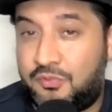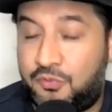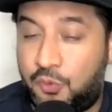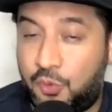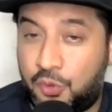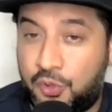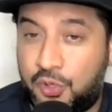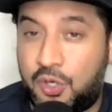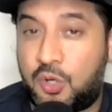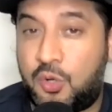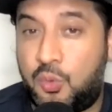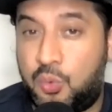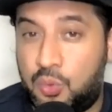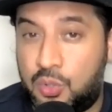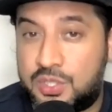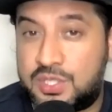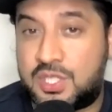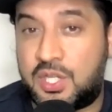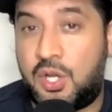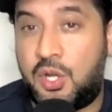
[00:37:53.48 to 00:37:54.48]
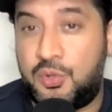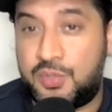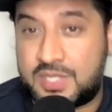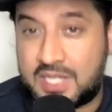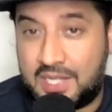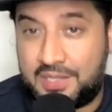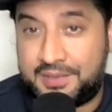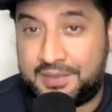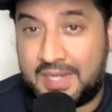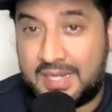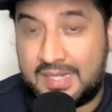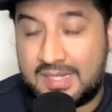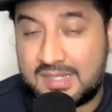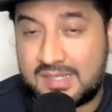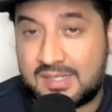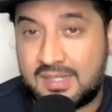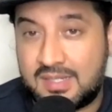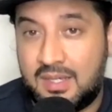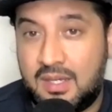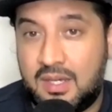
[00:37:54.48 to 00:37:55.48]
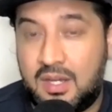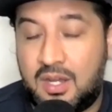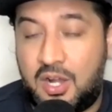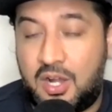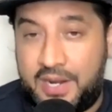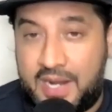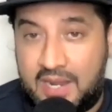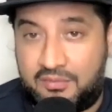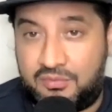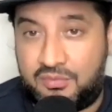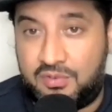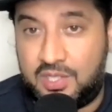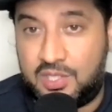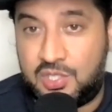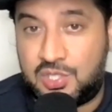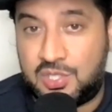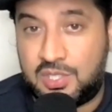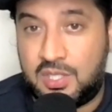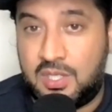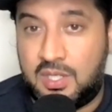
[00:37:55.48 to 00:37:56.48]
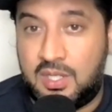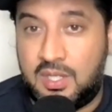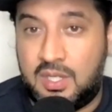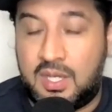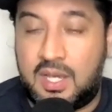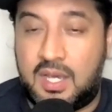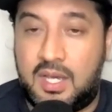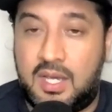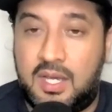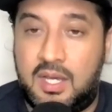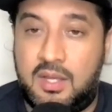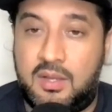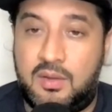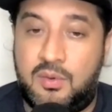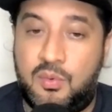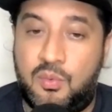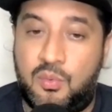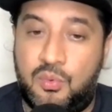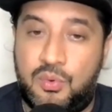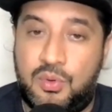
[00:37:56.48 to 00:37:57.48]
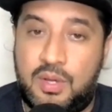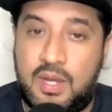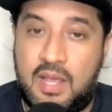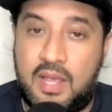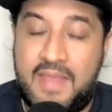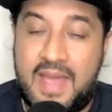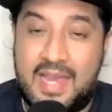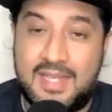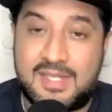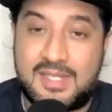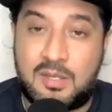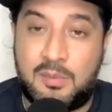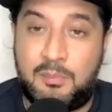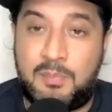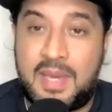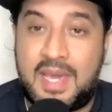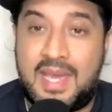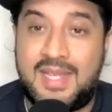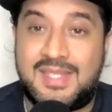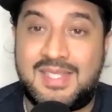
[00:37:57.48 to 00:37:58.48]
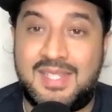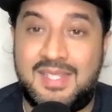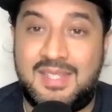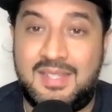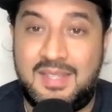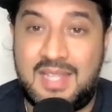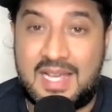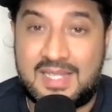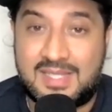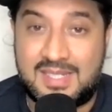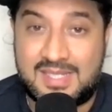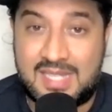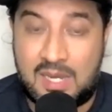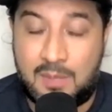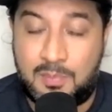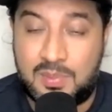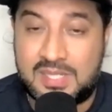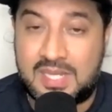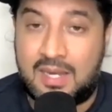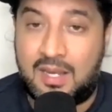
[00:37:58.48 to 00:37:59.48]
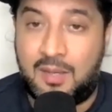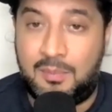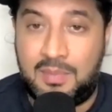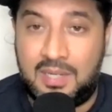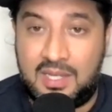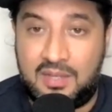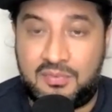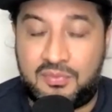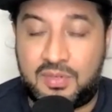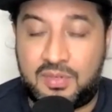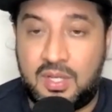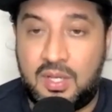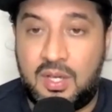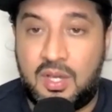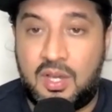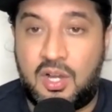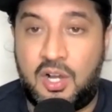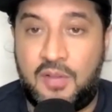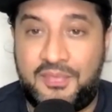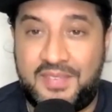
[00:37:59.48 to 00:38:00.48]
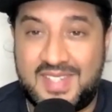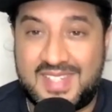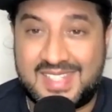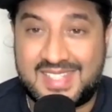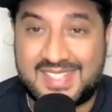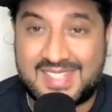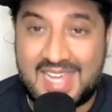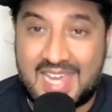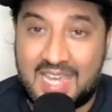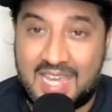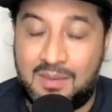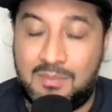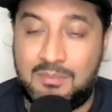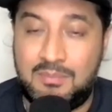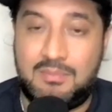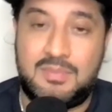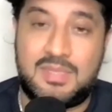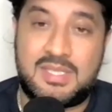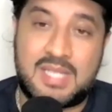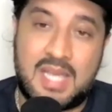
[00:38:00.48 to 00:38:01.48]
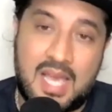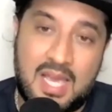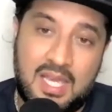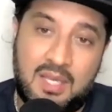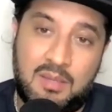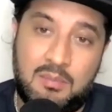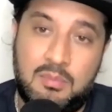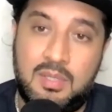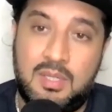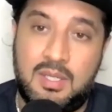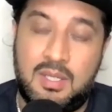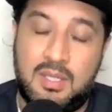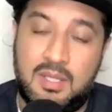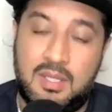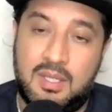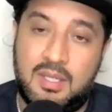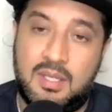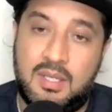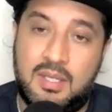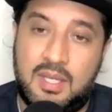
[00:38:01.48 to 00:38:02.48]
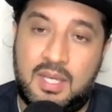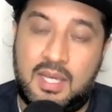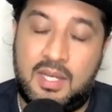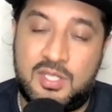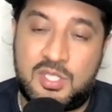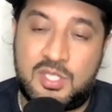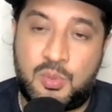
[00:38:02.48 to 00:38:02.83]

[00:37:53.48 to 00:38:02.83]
and a quarter hotel nights on average. And that is that's a 10% uplift on the same time in